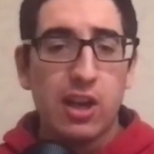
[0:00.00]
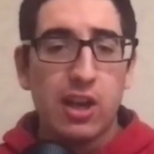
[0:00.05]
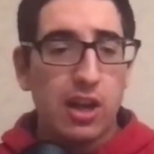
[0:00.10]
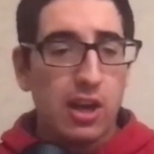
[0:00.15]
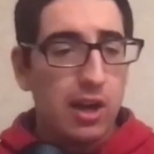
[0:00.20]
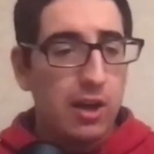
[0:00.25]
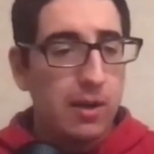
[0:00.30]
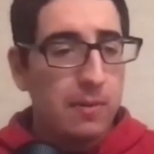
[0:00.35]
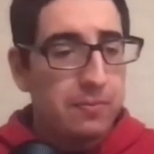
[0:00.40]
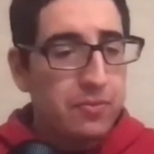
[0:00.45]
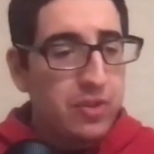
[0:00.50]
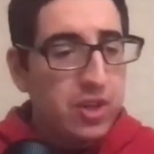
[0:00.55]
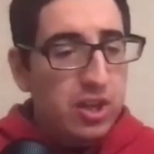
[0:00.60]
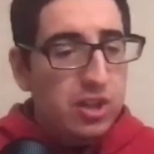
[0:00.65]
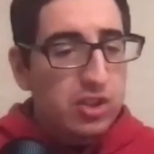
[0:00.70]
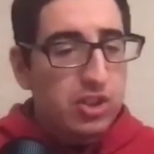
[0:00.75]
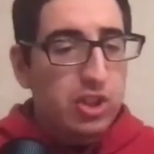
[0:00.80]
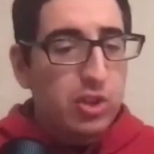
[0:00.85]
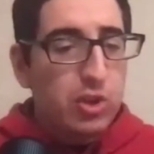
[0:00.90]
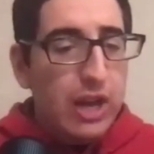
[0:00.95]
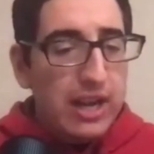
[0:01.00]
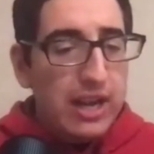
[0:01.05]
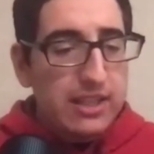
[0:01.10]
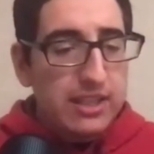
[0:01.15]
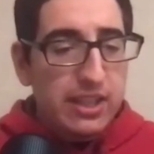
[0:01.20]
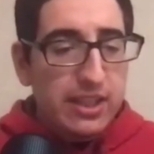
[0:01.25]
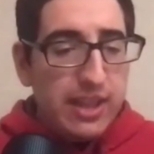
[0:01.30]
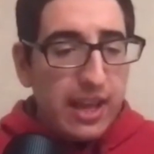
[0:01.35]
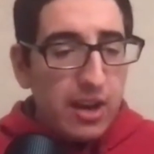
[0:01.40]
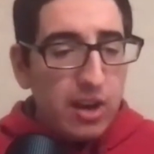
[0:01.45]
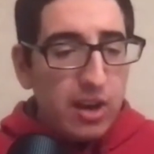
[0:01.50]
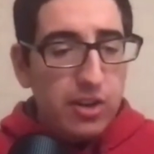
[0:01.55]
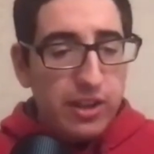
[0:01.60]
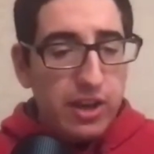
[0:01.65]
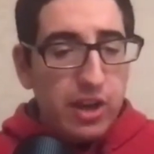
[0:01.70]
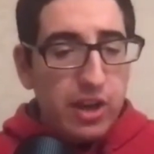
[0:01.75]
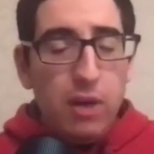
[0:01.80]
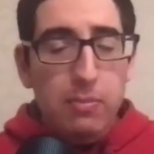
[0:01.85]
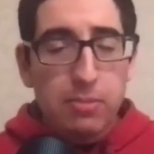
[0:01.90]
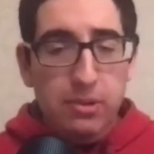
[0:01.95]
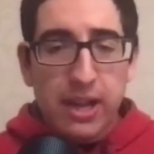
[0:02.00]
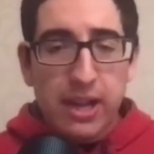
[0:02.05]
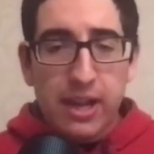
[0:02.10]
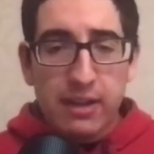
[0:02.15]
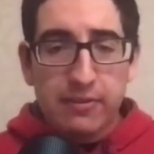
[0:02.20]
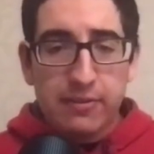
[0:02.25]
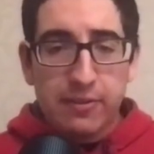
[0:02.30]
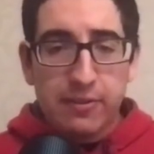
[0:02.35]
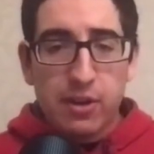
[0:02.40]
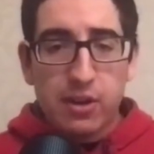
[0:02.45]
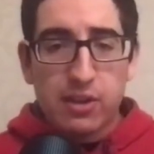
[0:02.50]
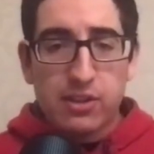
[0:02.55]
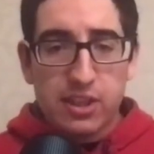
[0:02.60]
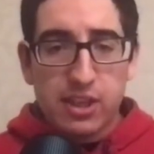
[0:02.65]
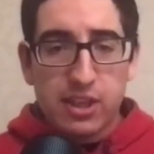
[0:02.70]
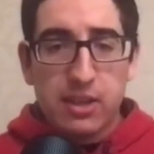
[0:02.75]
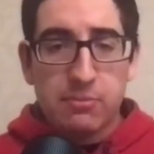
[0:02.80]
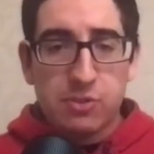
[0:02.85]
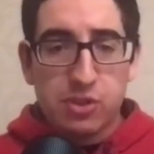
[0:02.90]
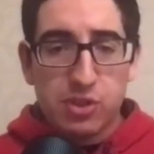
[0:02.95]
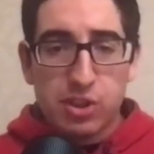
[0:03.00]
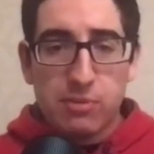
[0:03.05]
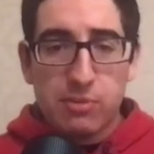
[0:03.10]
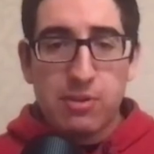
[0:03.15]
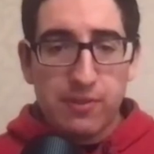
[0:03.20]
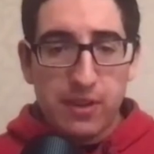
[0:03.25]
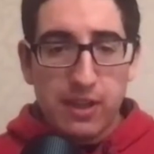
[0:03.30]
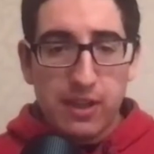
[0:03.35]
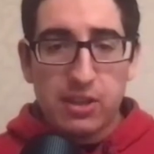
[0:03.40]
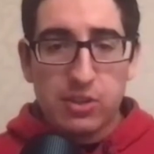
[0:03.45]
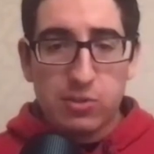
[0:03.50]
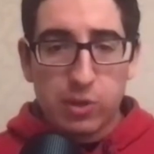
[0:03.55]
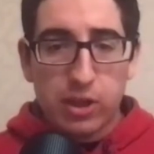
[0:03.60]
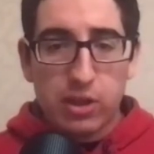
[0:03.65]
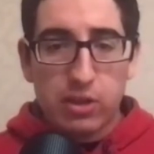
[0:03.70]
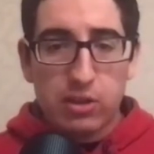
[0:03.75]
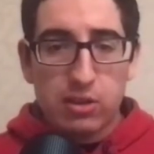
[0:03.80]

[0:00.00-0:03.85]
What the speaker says: So you guys, they're all playing for Team Jimmy V as well?